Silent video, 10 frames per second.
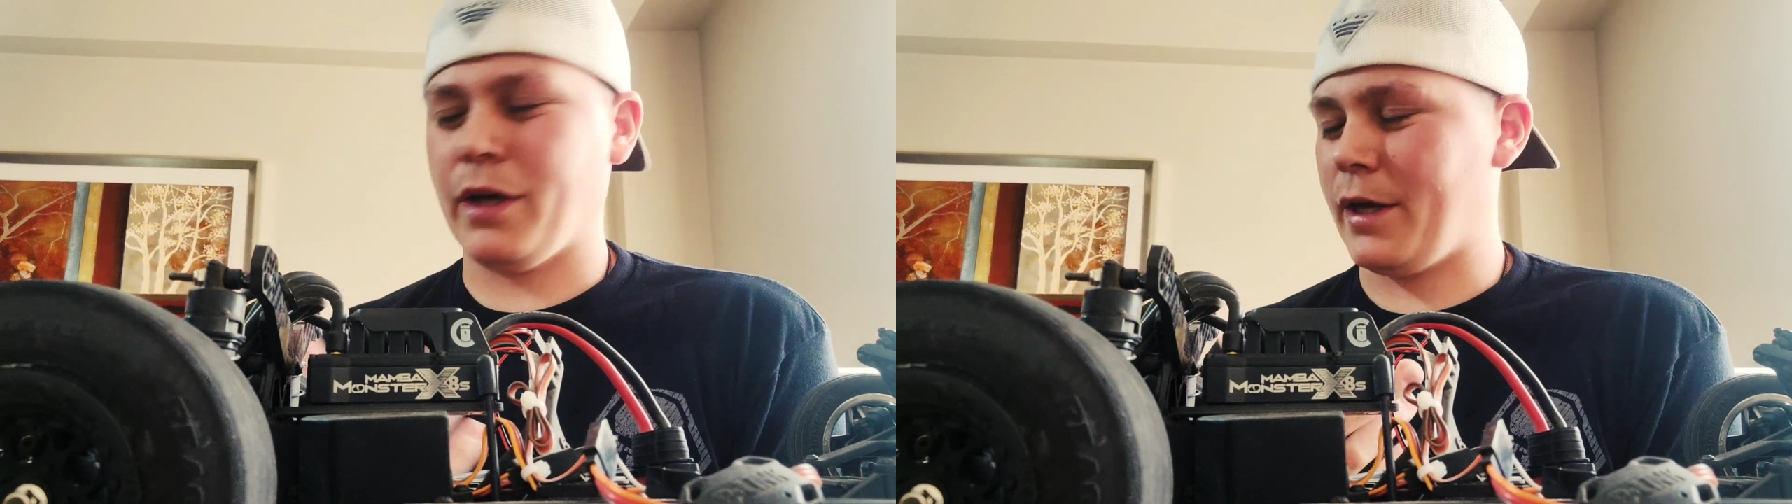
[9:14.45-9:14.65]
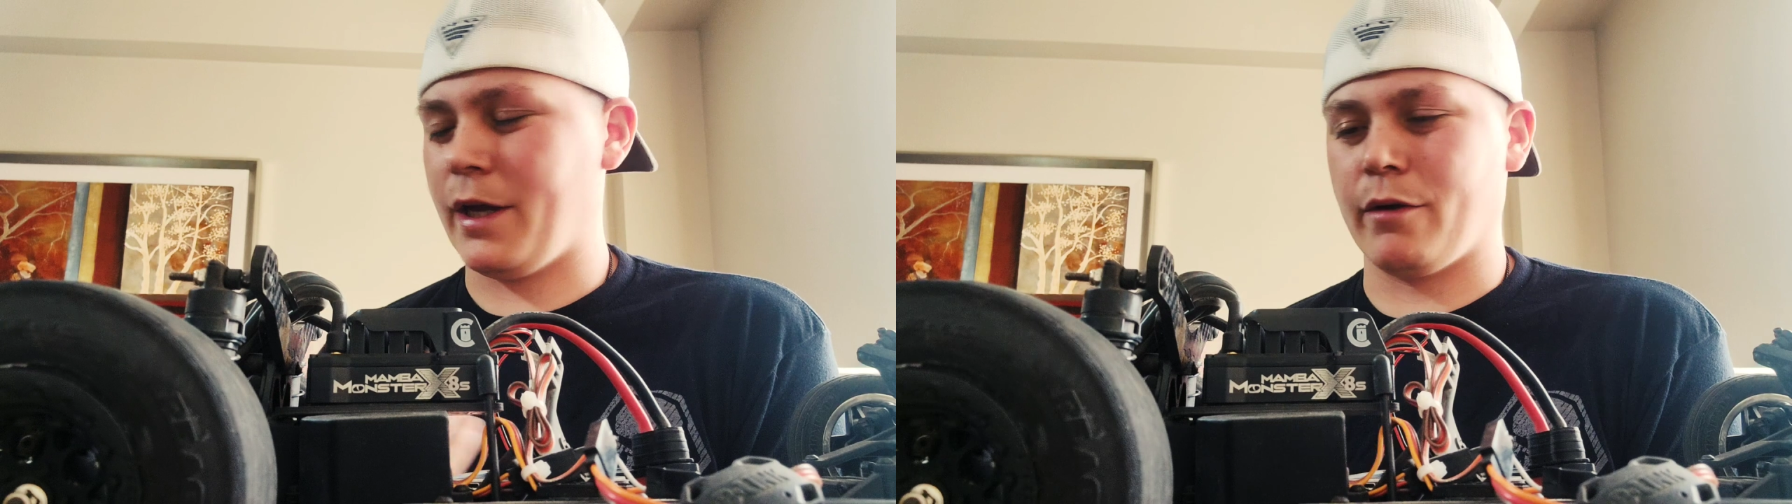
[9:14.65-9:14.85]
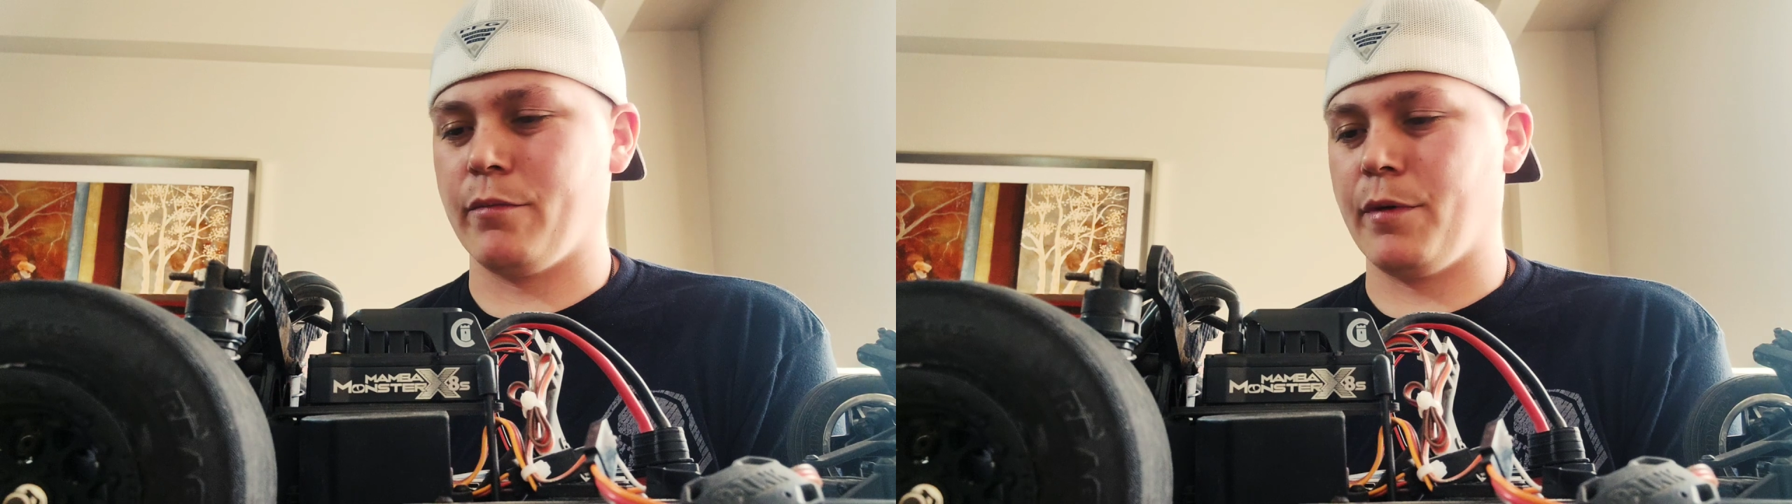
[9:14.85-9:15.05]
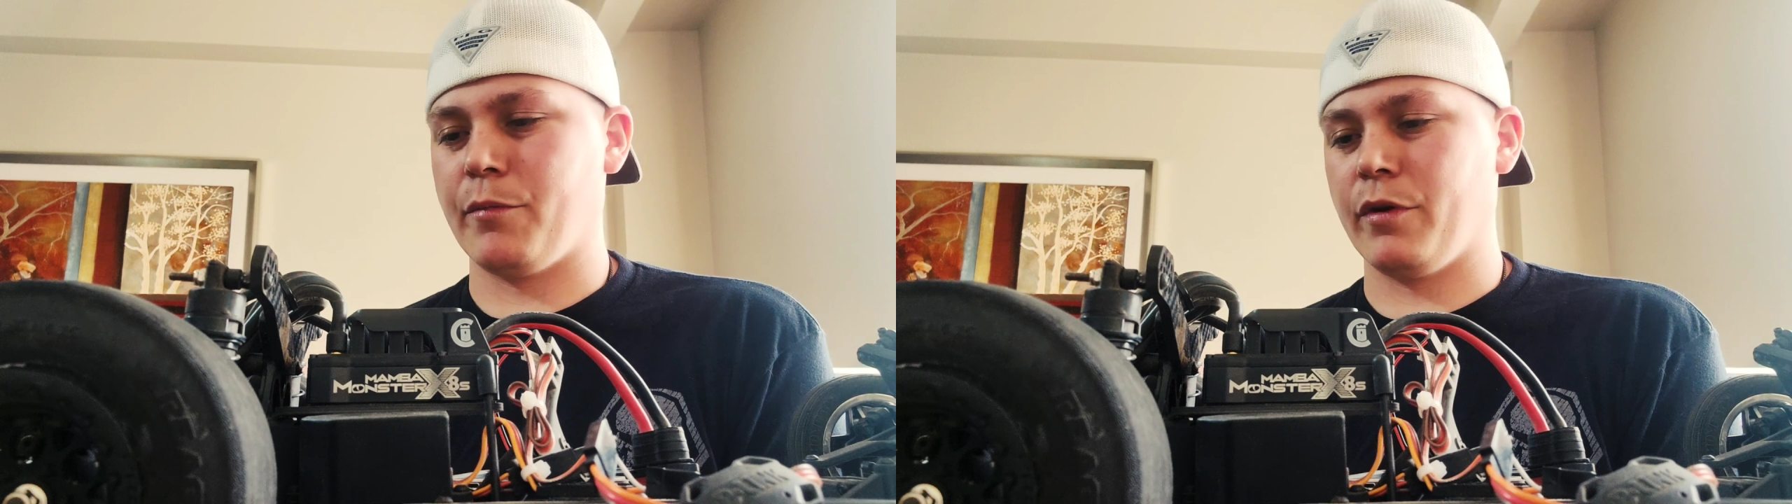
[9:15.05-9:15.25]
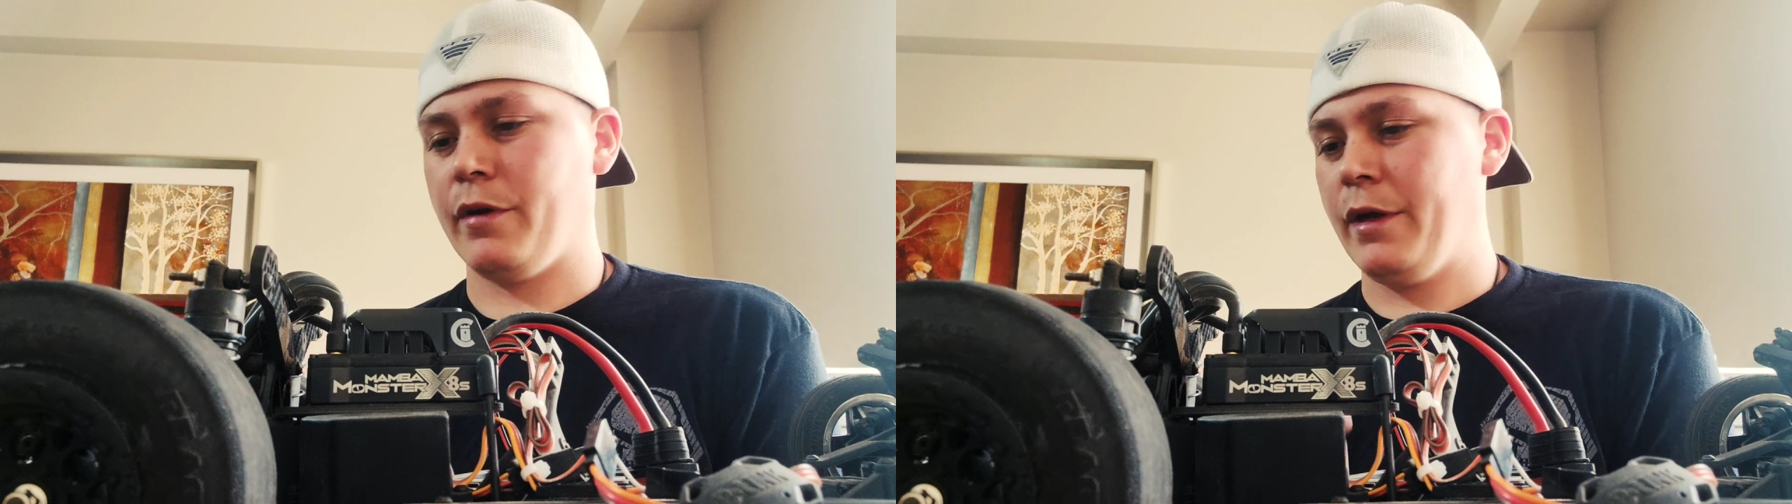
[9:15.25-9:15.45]
I can't
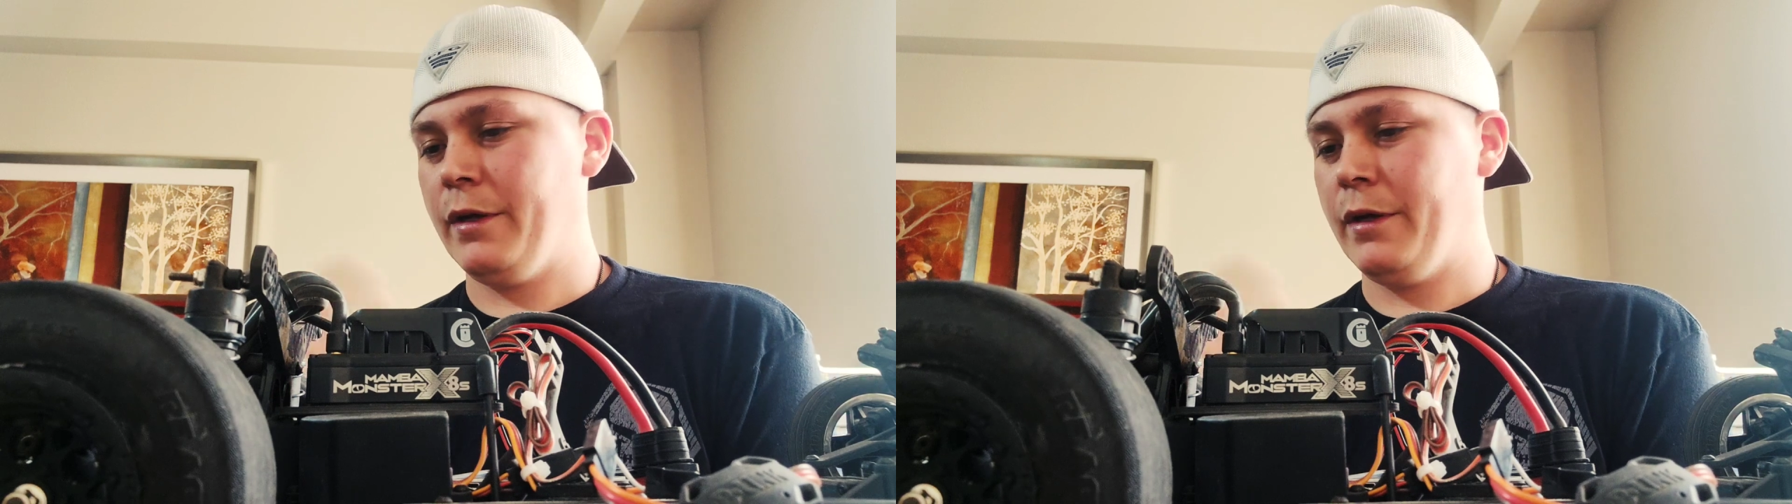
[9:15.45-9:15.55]
remember.